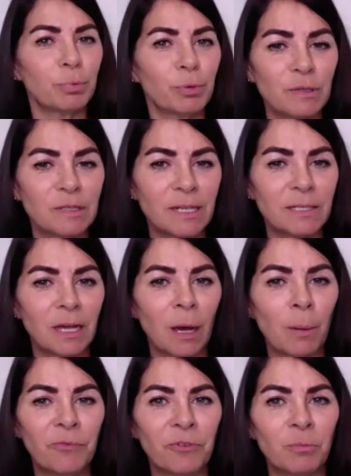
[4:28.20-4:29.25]
process
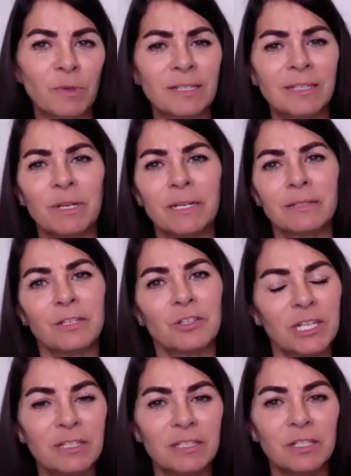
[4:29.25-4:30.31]
come from? Did somebody
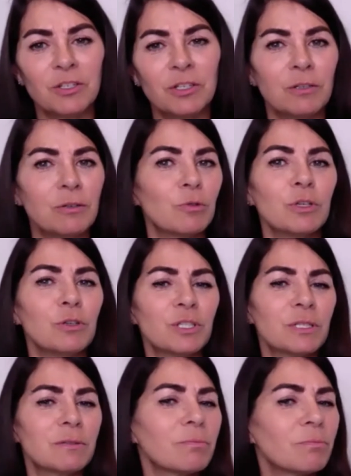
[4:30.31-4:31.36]
suggest it to you, or you just
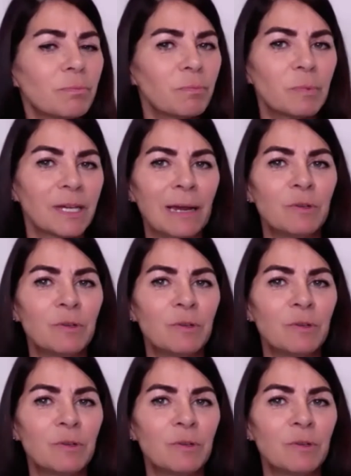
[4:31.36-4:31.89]
came?